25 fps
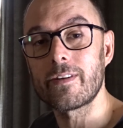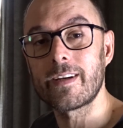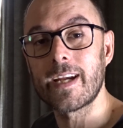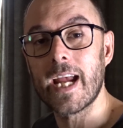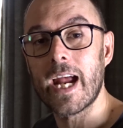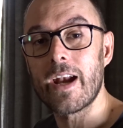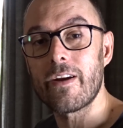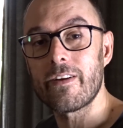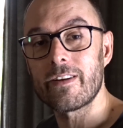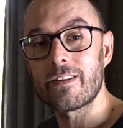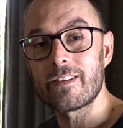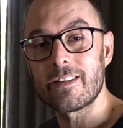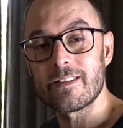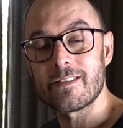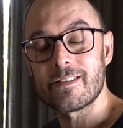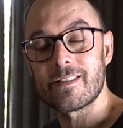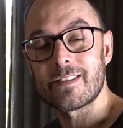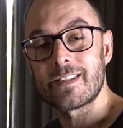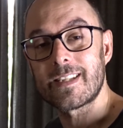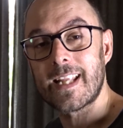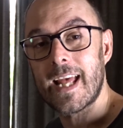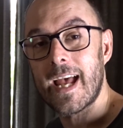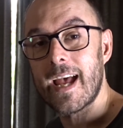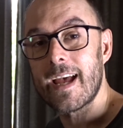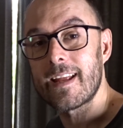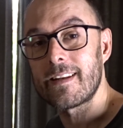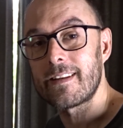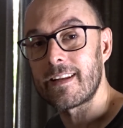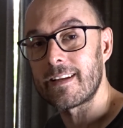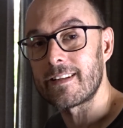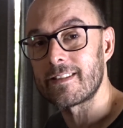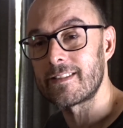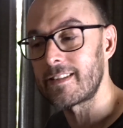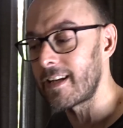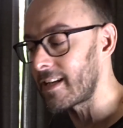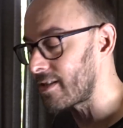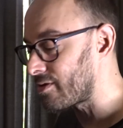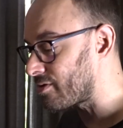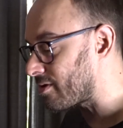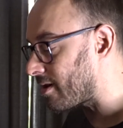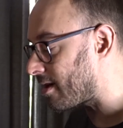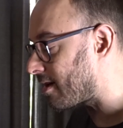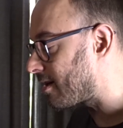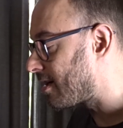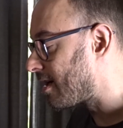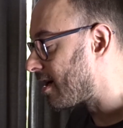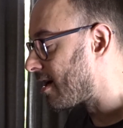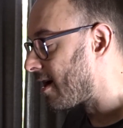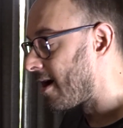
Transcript: characters stand, et cetera,